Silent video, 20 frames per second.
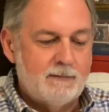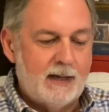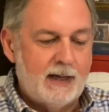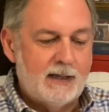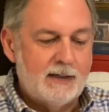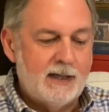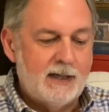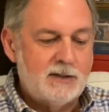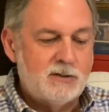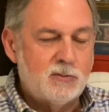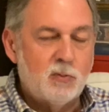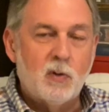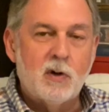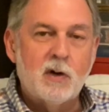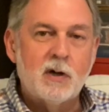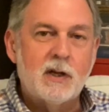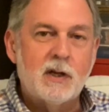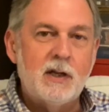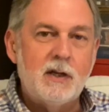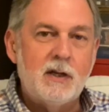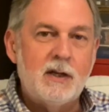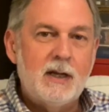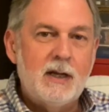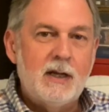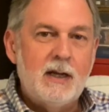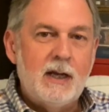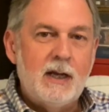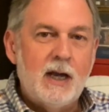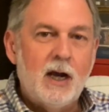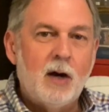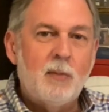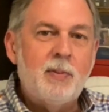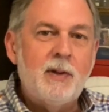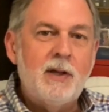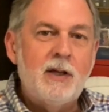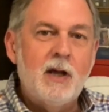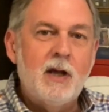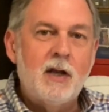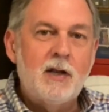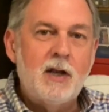And let's work at
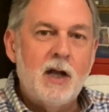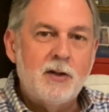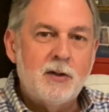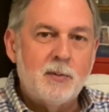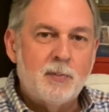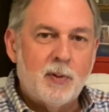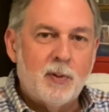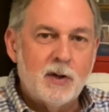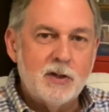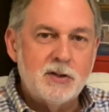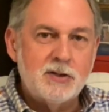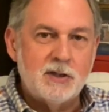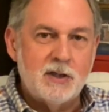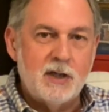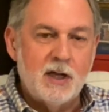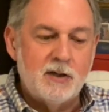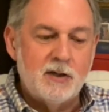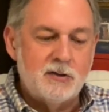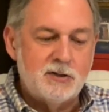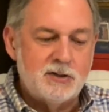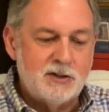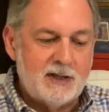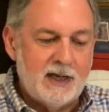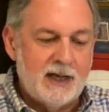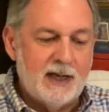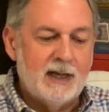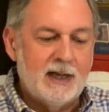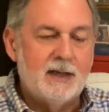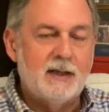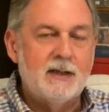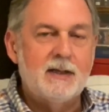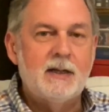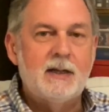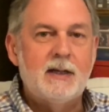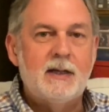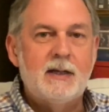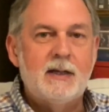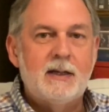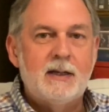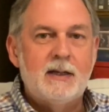helping another person understand
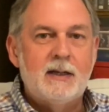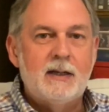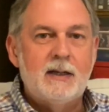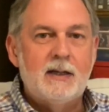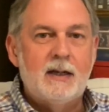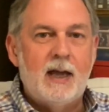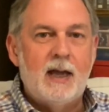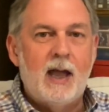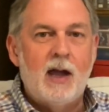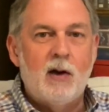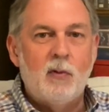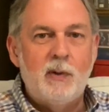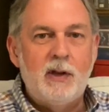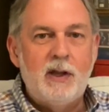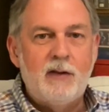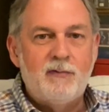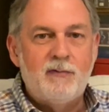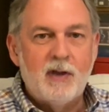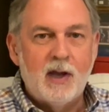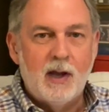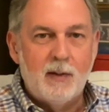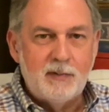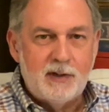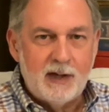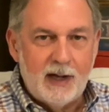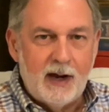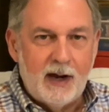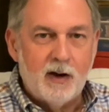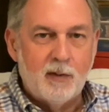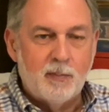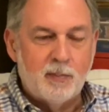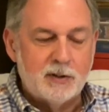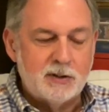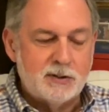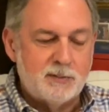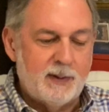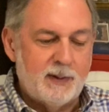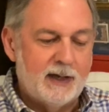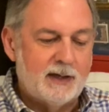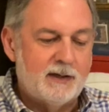how we come to our
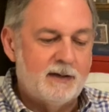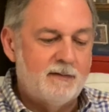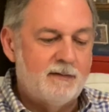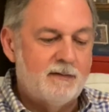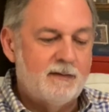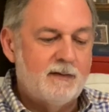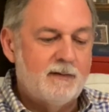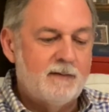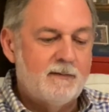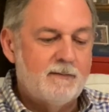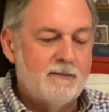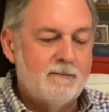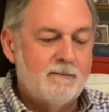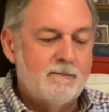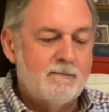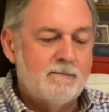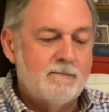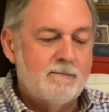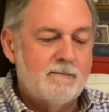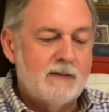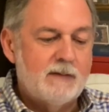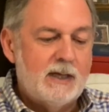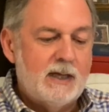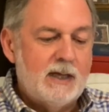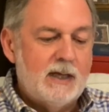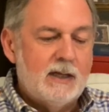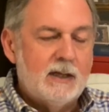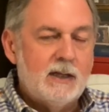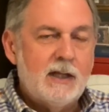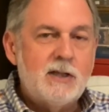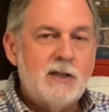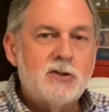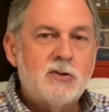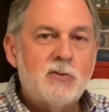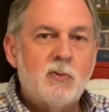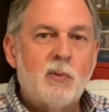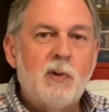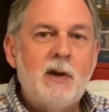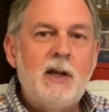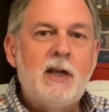perspective. Let's
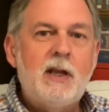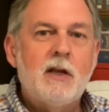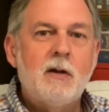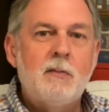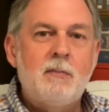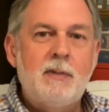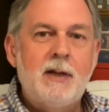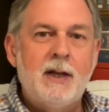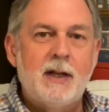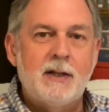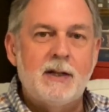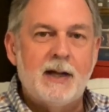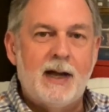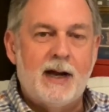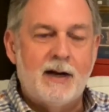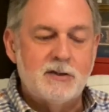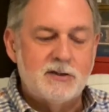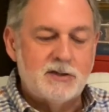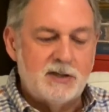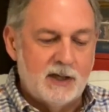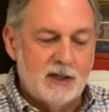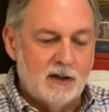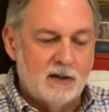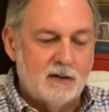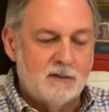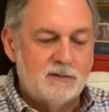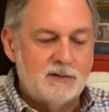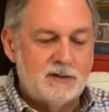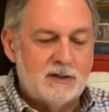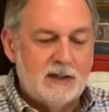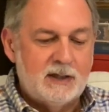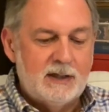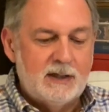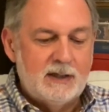recommit ourselves